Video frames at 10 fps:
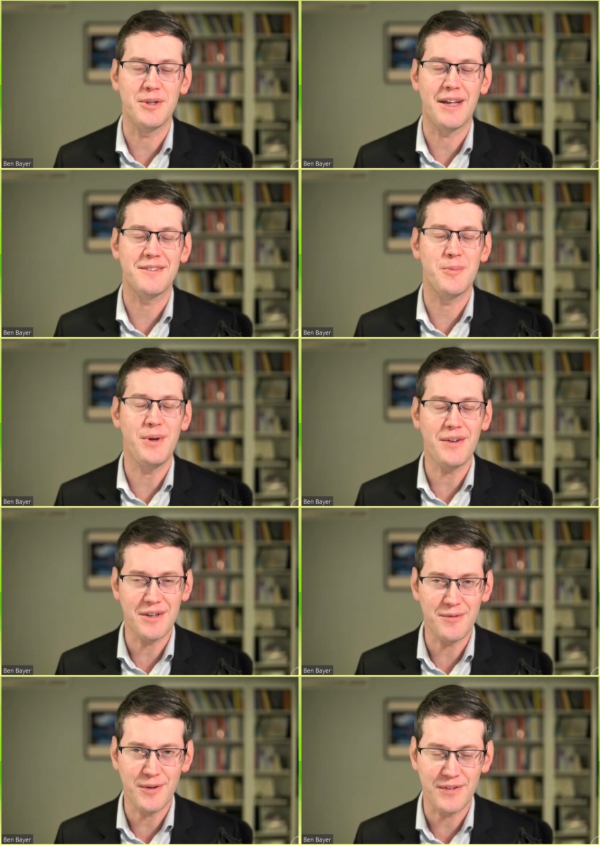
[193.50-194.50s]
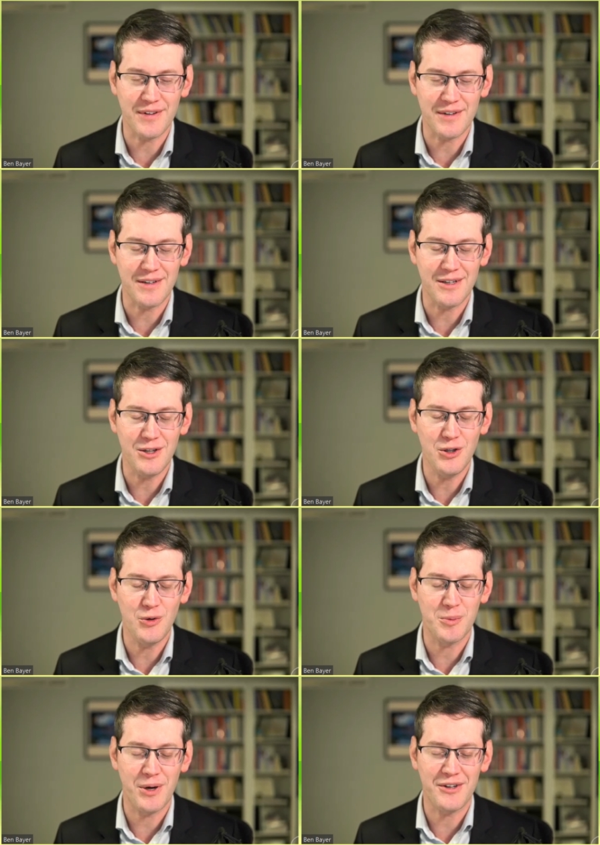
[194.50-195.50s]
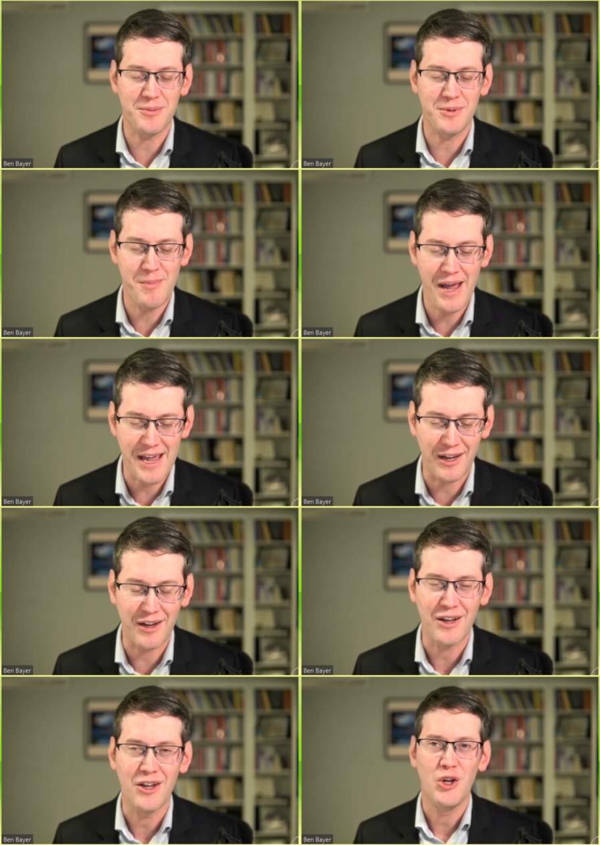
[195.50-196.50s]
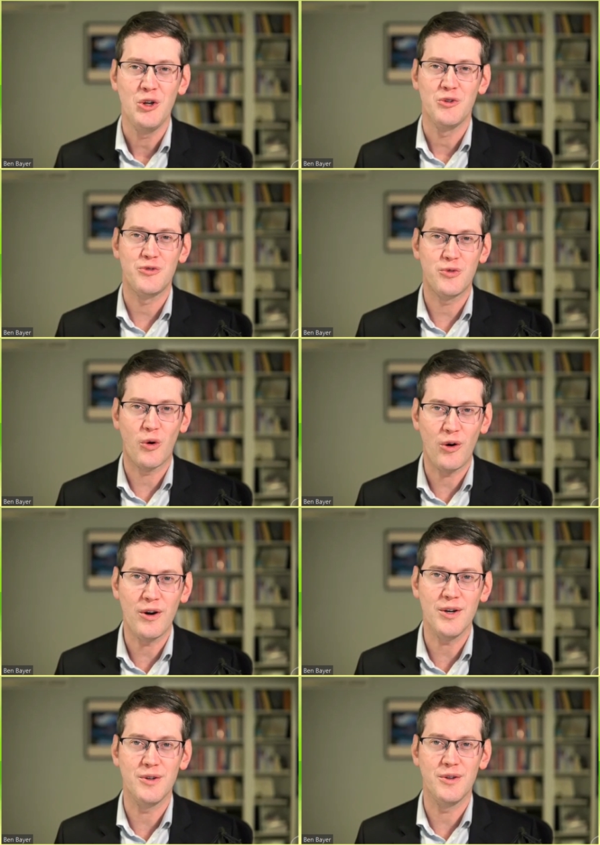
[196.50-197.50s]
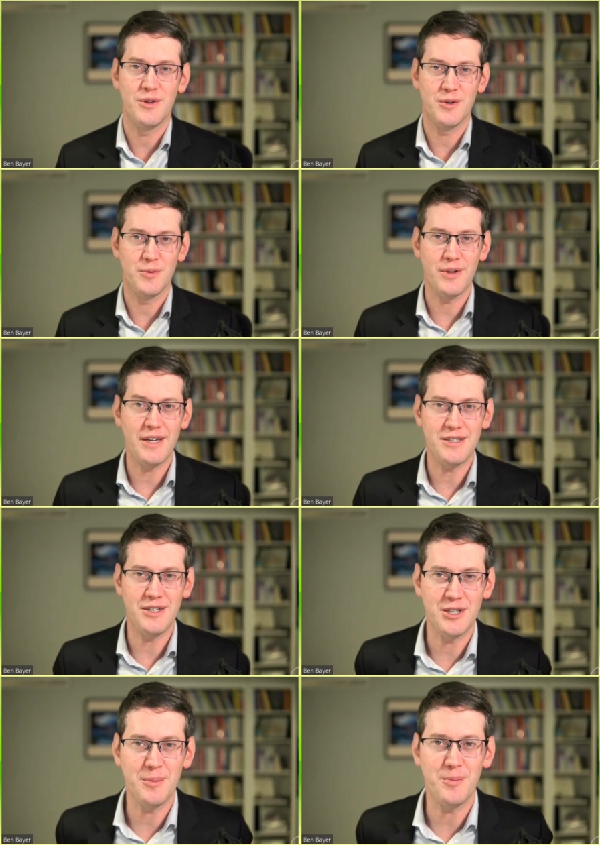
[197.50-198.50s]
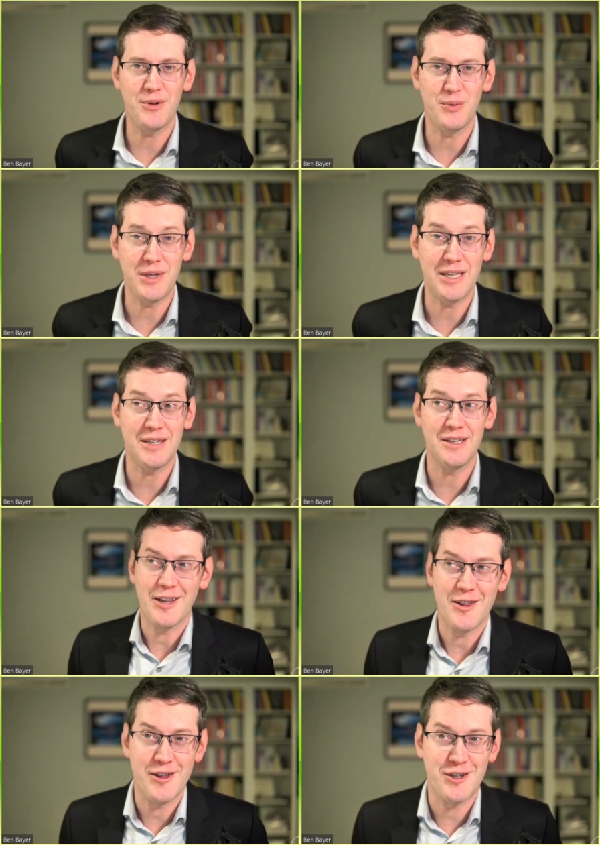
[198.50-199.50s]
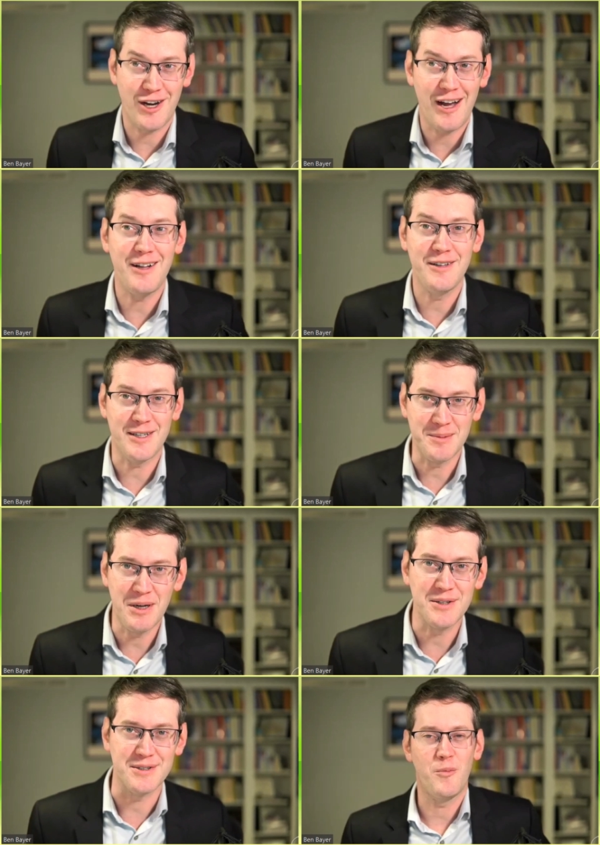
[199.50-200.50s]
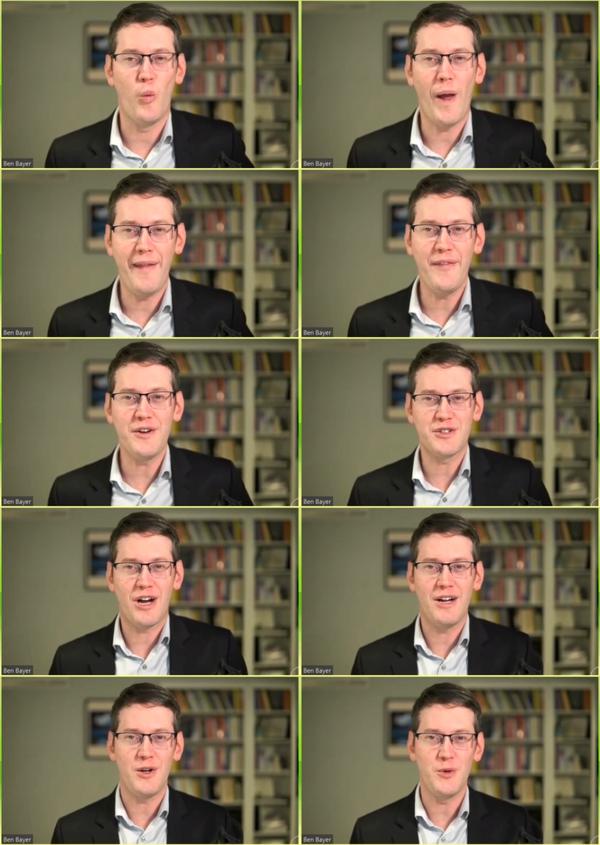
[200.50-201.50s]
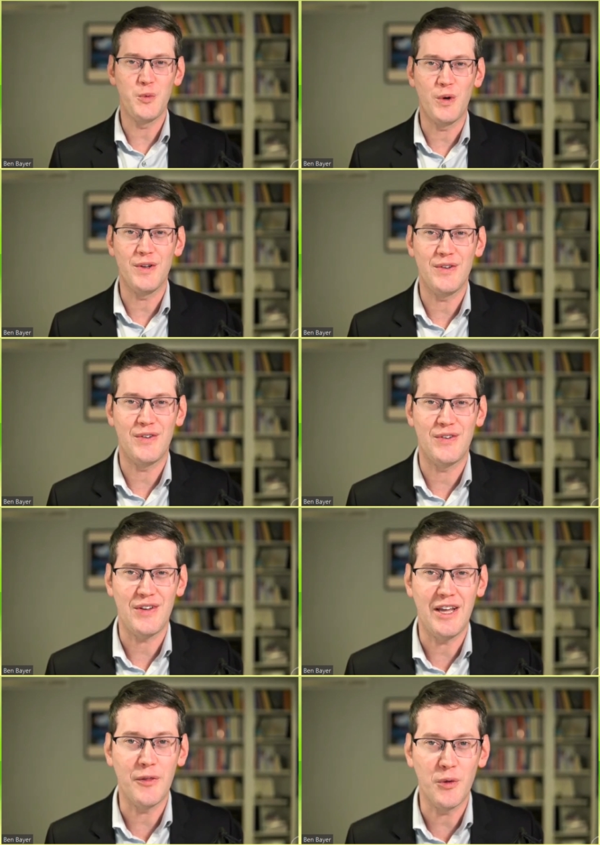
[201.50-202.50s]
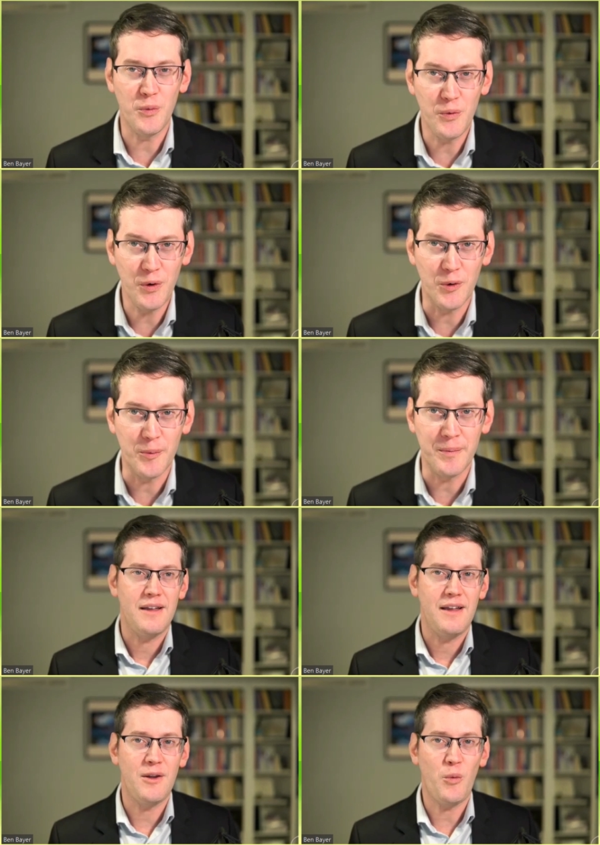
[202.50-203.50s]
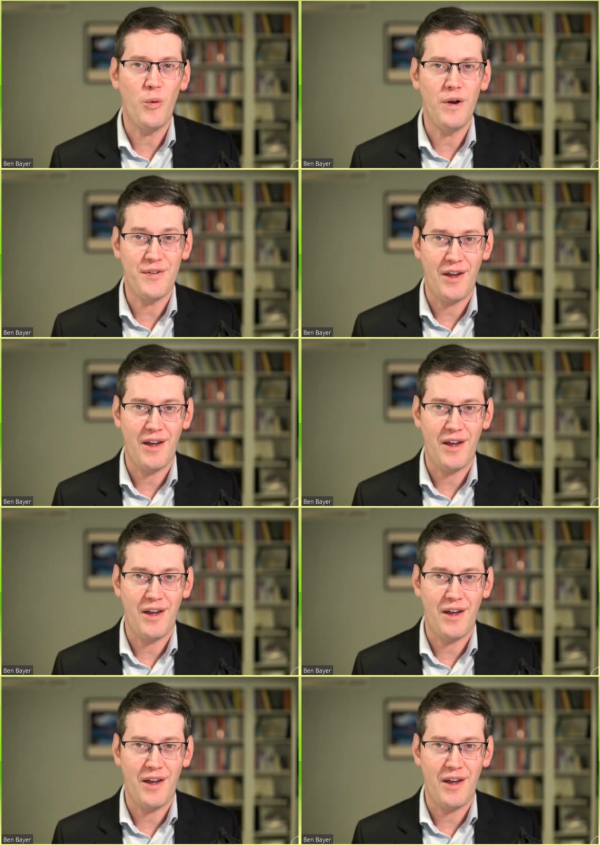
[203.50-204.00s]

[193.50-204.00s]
the biggest difference that you can possibly make for the relationship between the child and the mother. When the child was in the womb, it was,